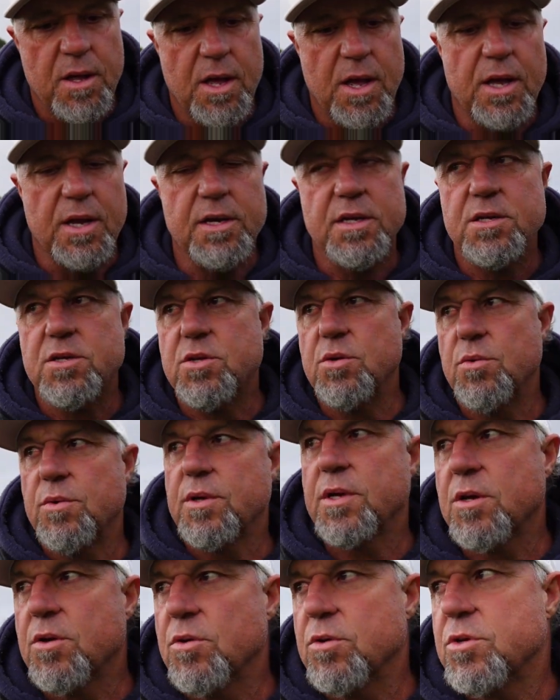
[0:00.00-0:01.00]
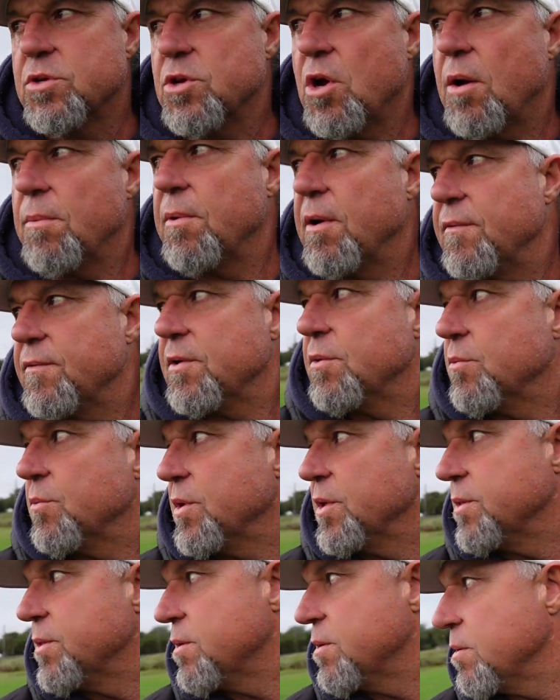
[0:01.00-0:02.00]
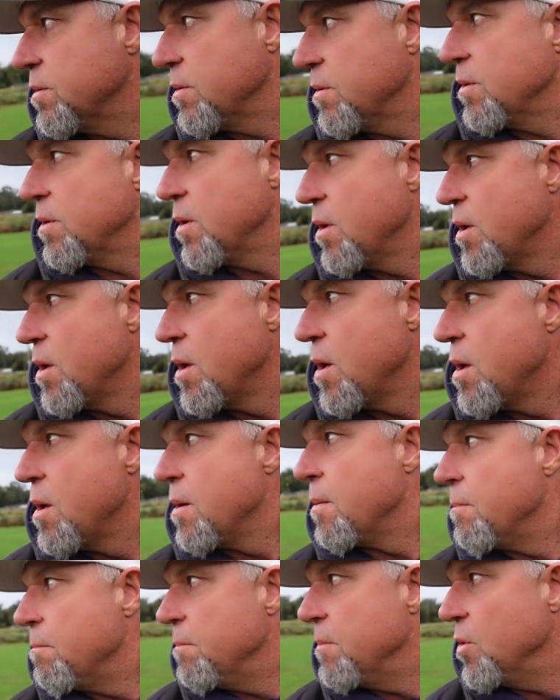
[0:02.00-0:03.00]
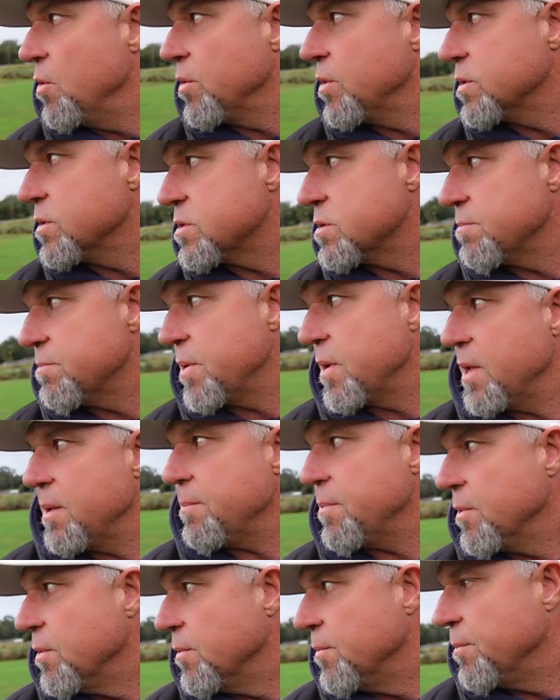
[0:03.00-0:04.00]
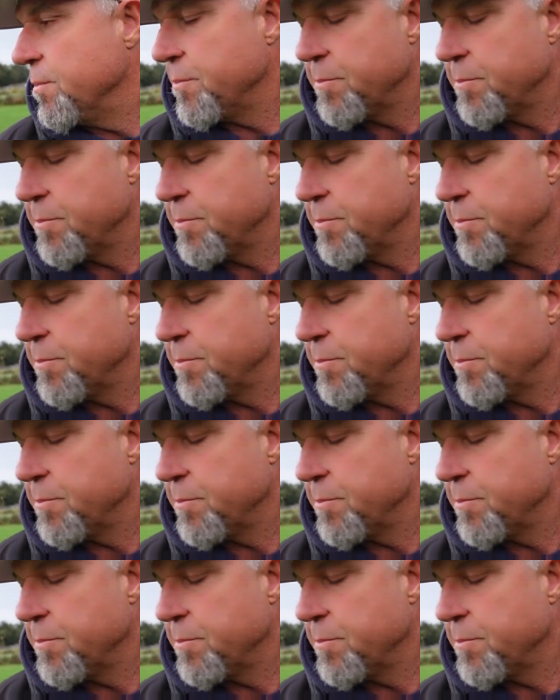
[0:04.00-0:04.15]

And he's doing a good job of it with millions of people.